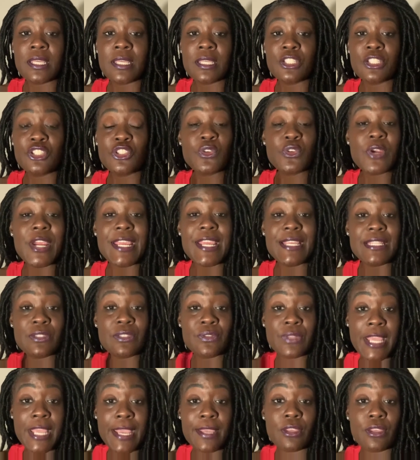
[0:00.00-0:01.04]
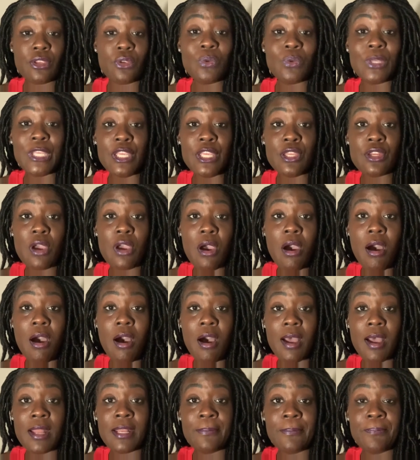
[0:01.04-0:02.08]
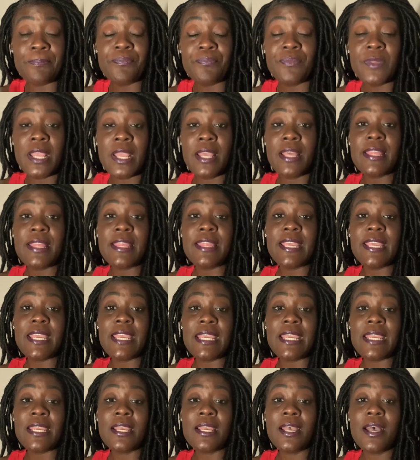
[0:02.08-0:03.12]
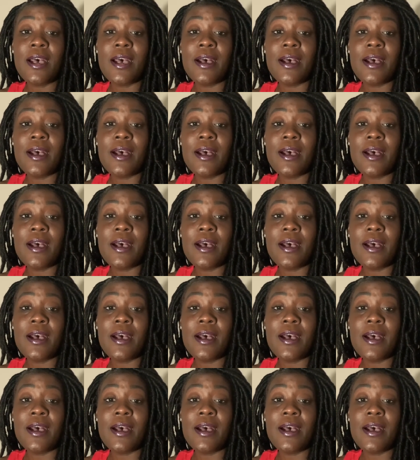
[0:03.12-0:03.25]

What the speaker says: trays that you eat on. They